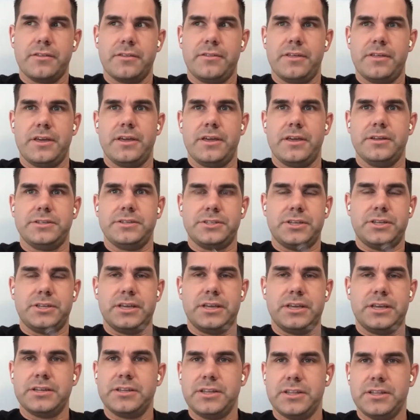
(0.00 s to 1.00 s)
the
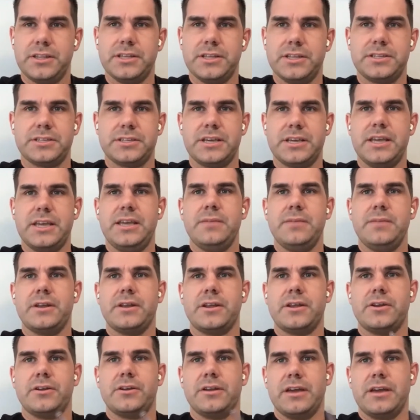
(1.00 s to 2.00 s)
team
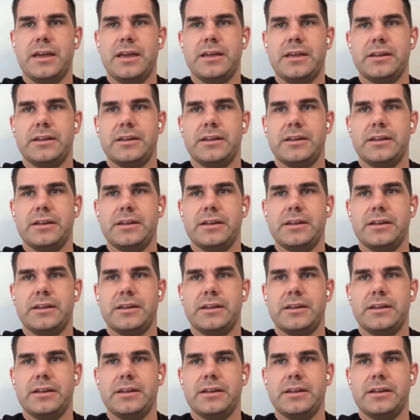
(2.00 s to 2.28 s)
and